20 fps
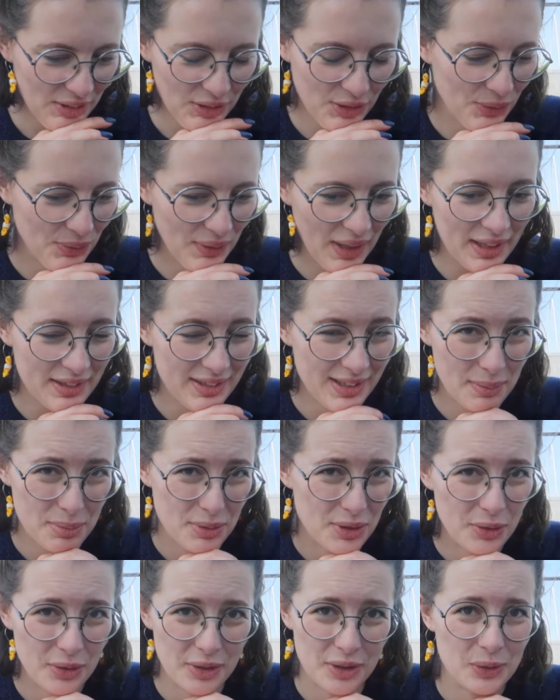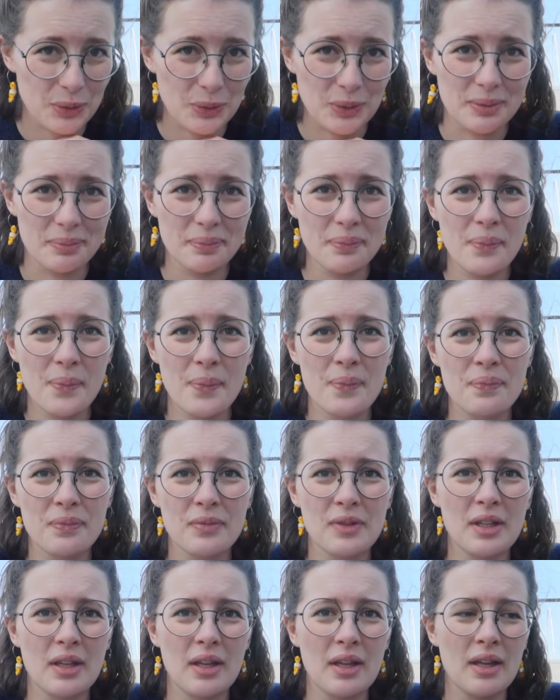So that's absolutely cool.
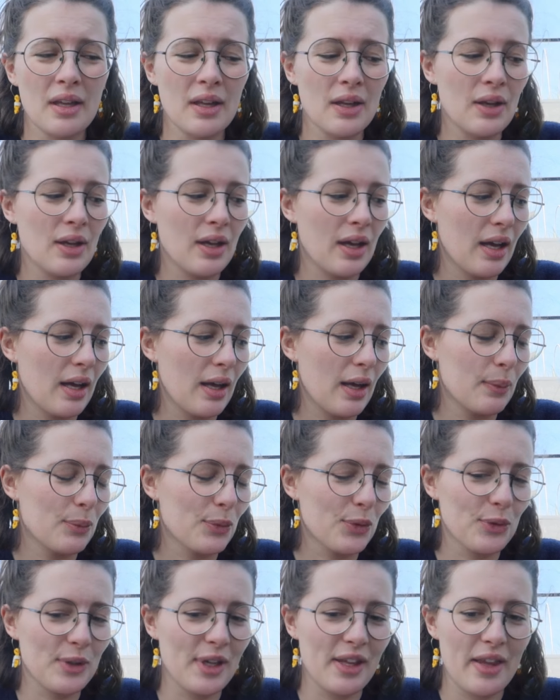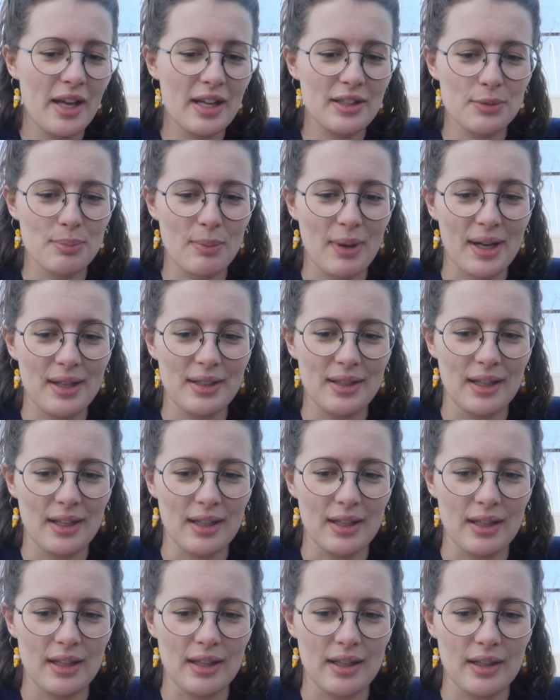Um, so yeah, that's my
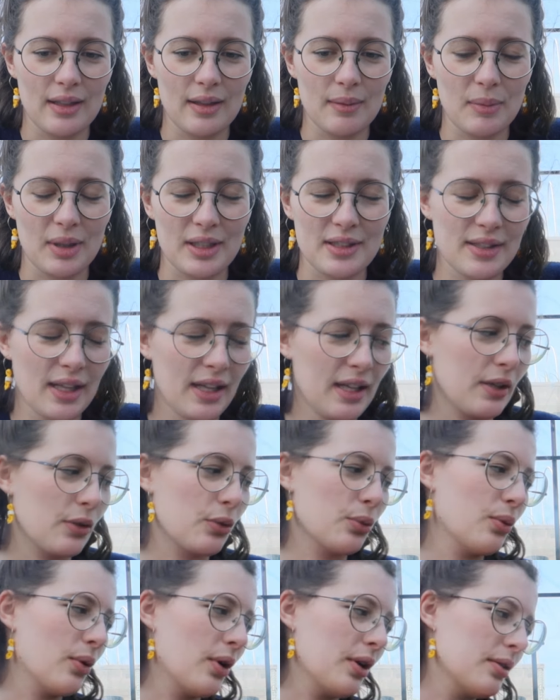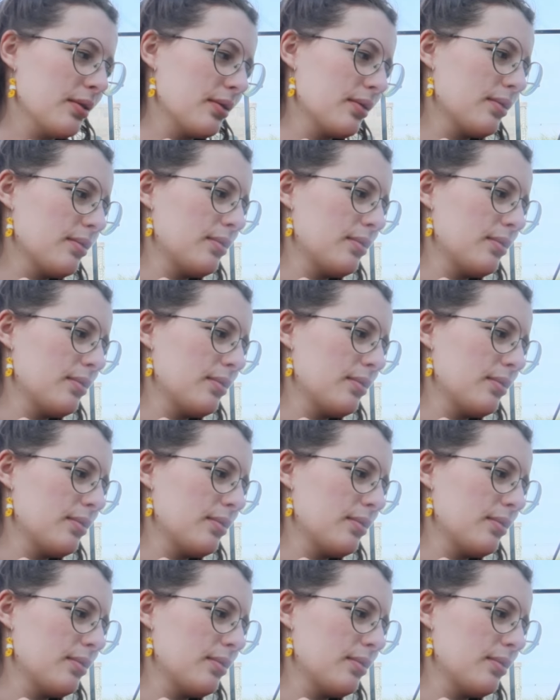uh, my second one.